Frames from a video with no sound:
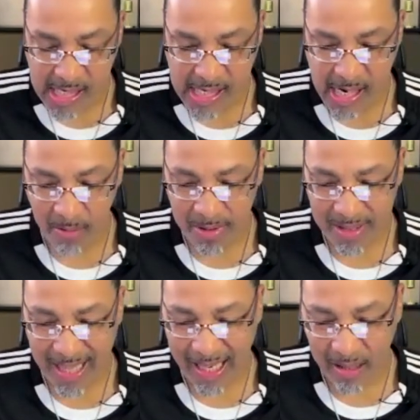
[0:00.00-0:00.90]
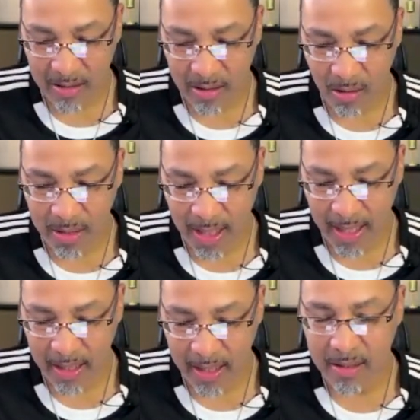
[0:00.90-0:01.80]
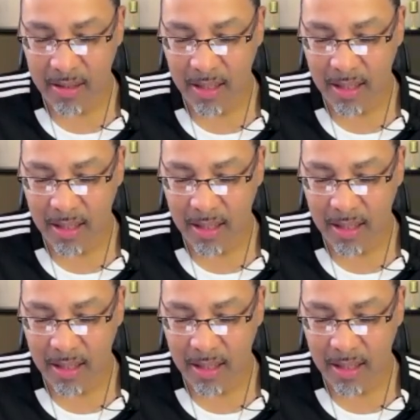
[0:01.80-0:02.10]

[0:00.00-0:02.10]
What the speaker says: And I was like, okay,